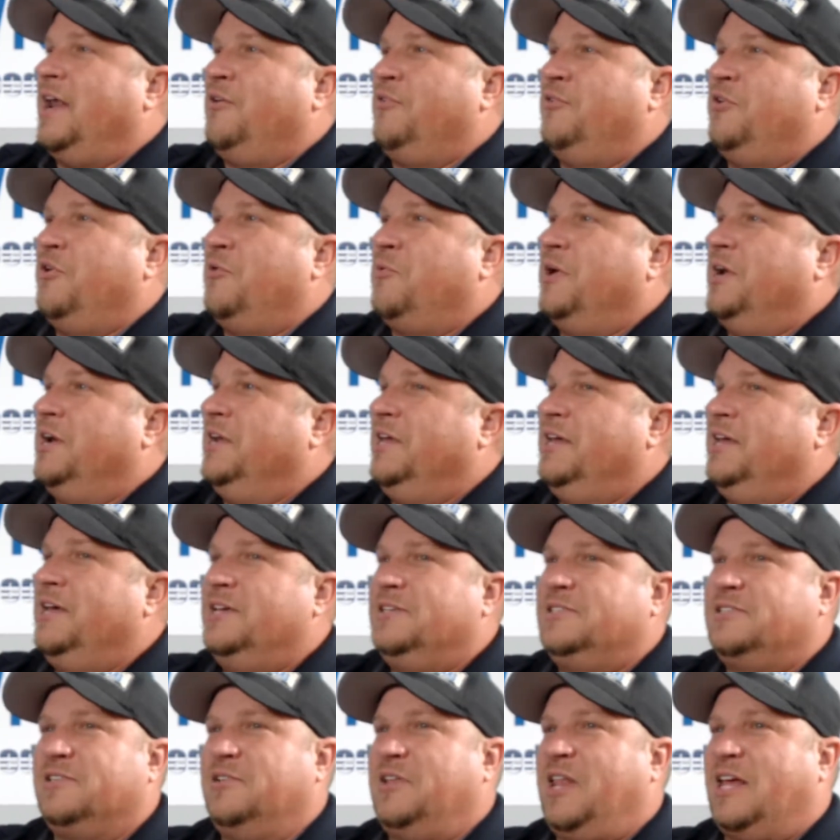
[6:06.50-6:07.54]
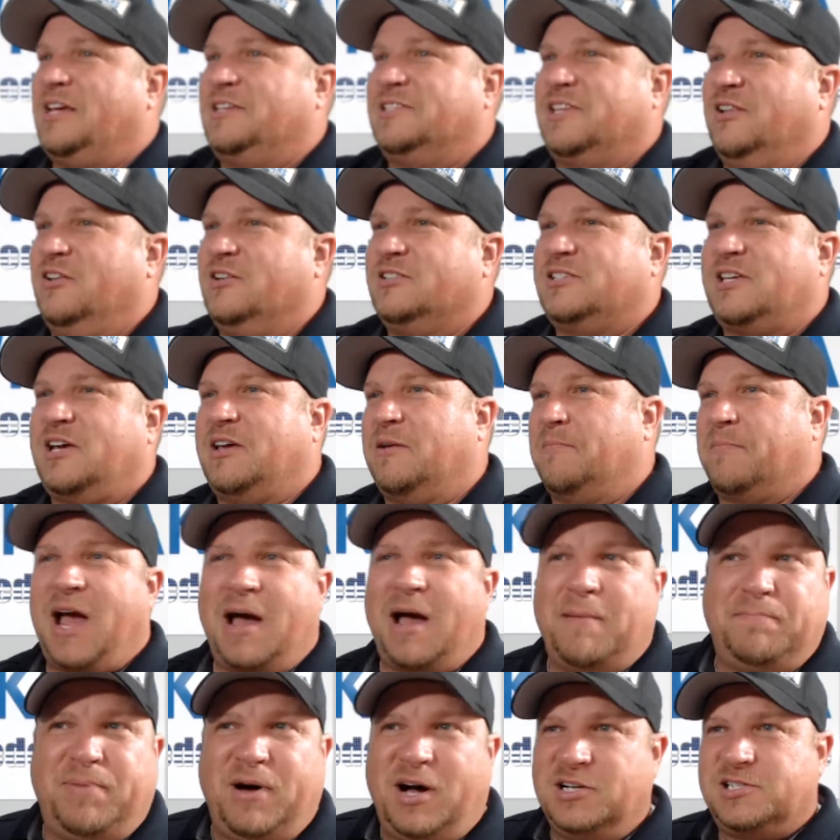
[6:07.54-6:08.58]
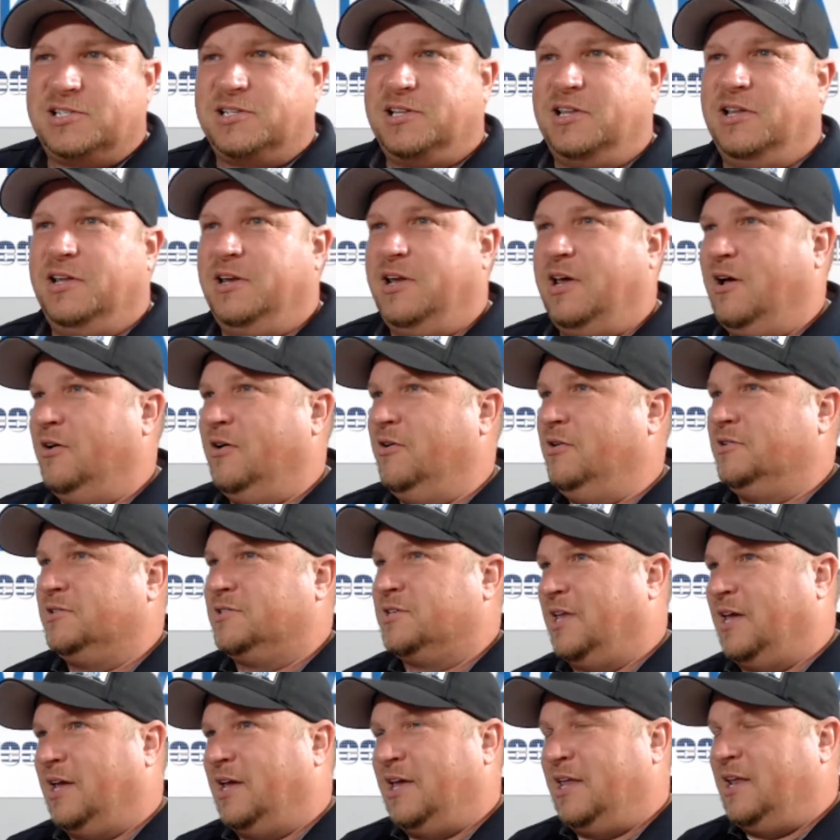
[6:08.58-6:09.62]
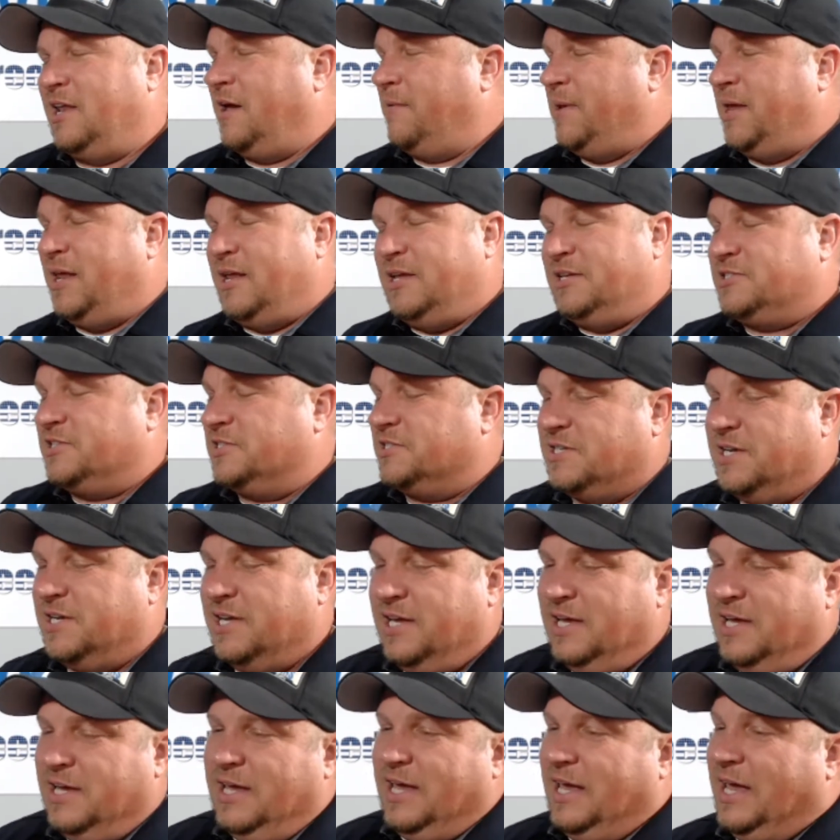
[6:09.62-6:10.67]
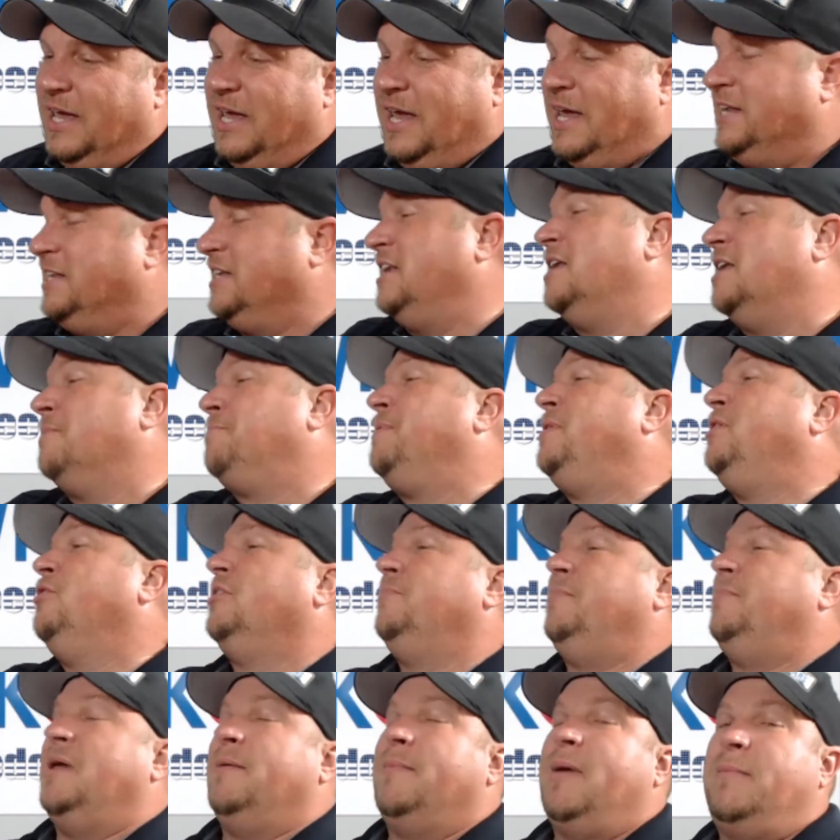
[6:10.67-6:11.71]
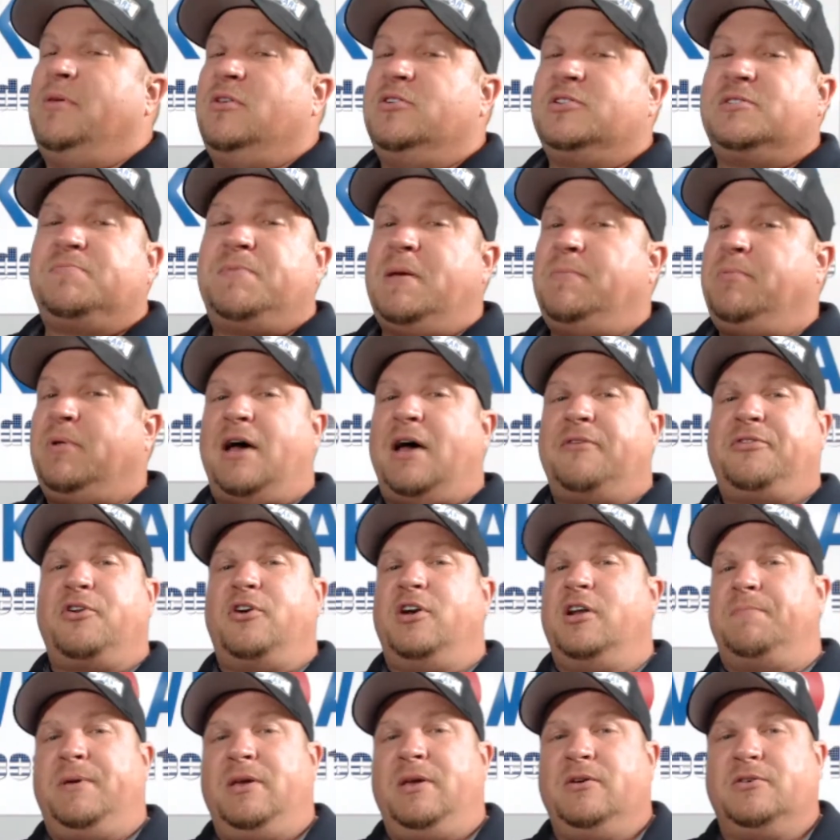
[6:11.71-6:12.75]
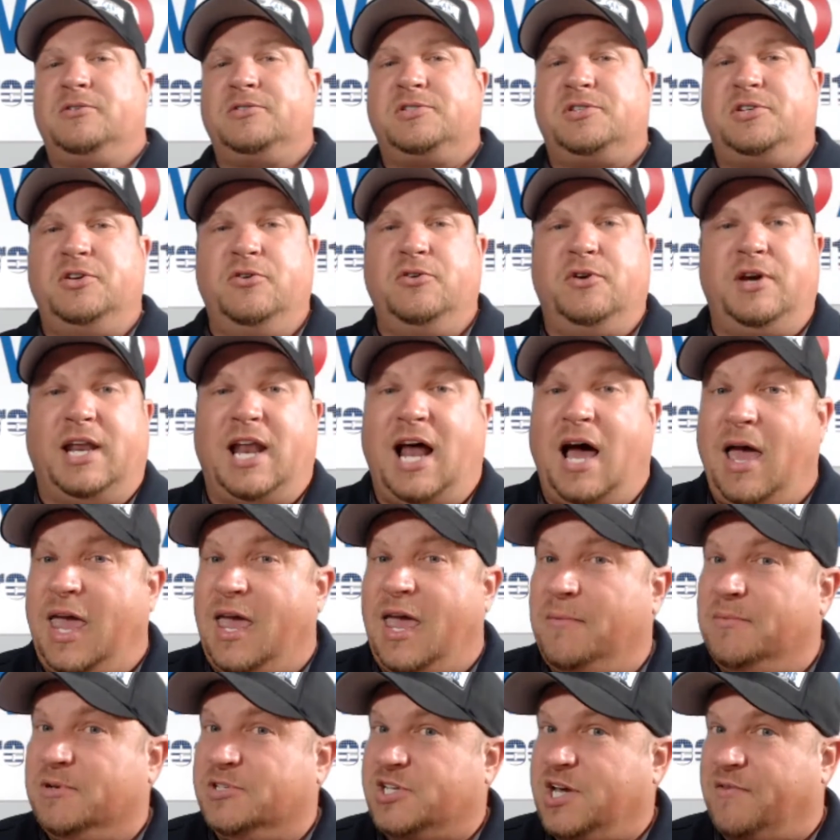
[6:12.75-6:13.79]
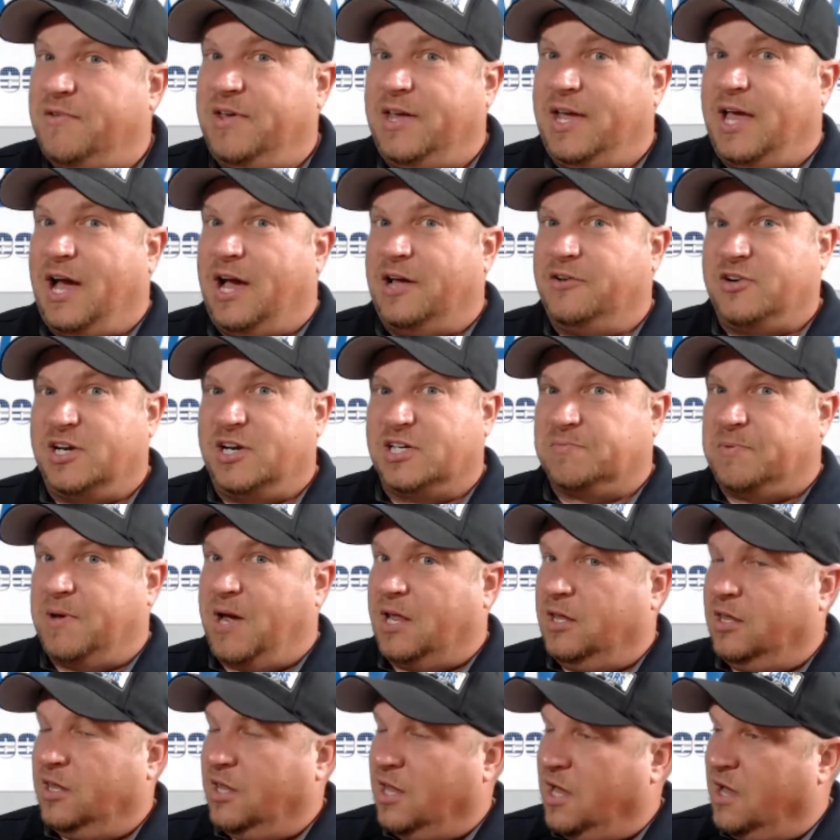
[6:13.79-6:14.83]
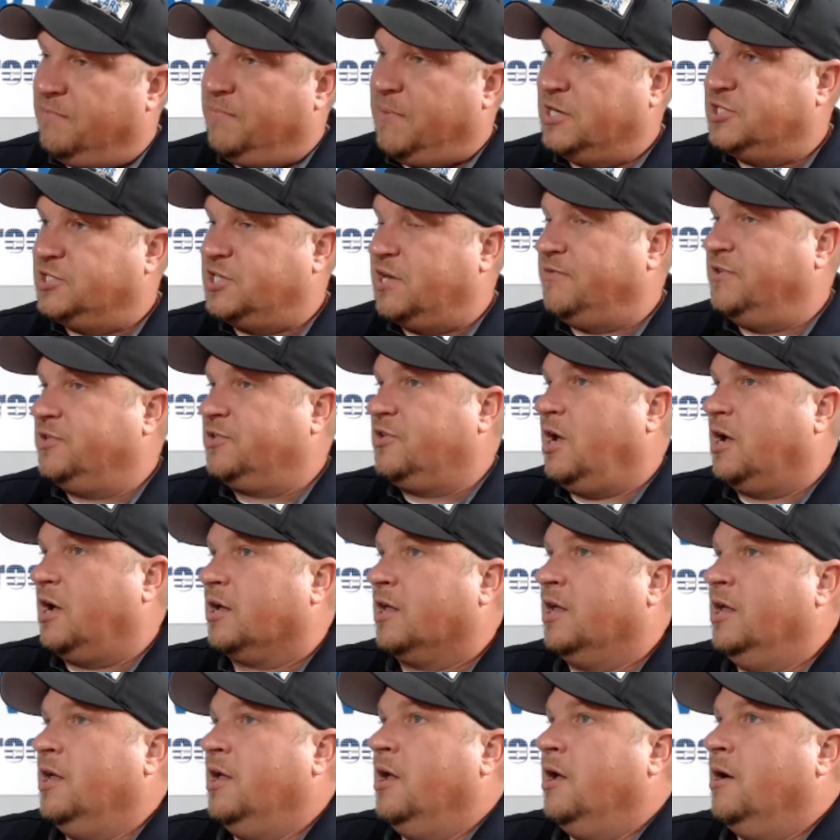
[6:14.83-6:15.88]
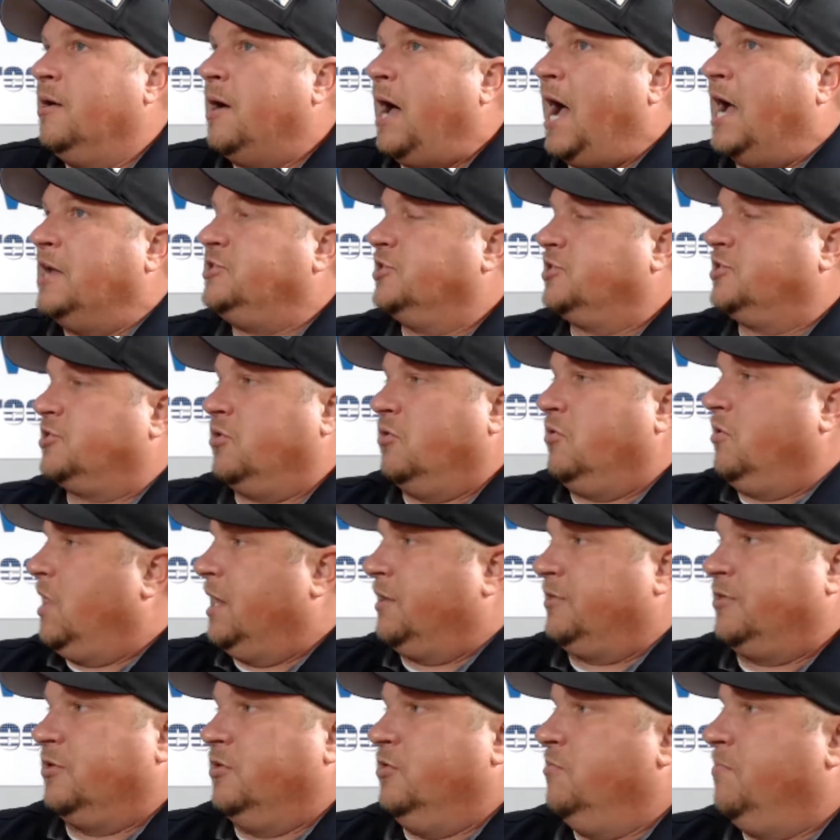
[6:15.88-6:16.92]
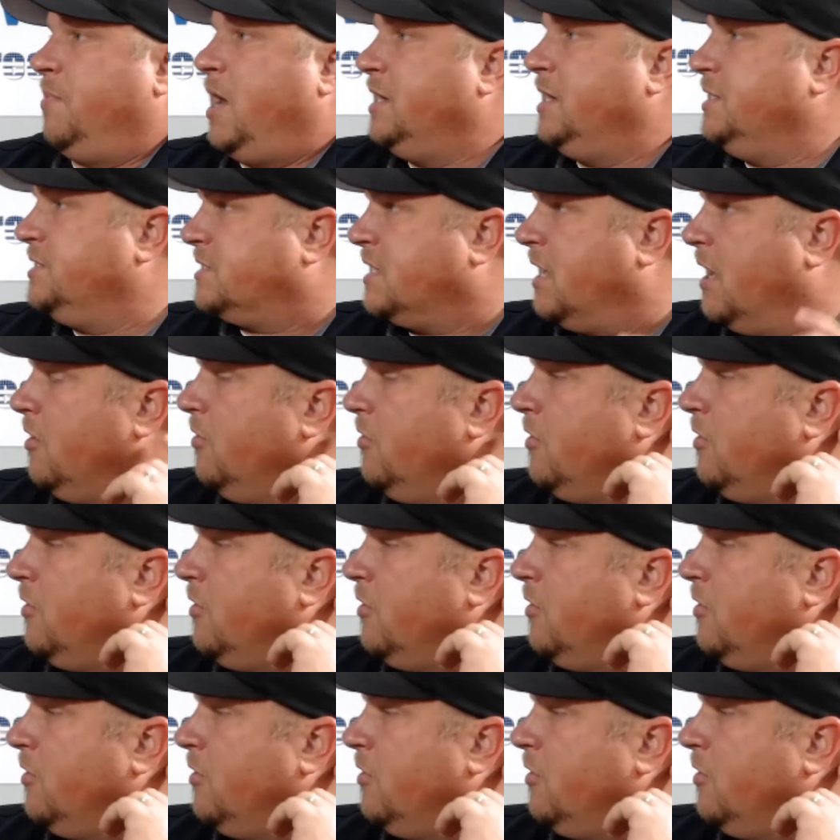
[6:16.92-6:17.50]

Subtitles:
I don't know what it is. Like I said, it looks like it got punched in the nose. I mean, it just it didn't appeal to me. Maybe there's people out there it appeals to, and I am a Chevy guy. Trust me, I love my Chevy truck. I just don't like the new body style.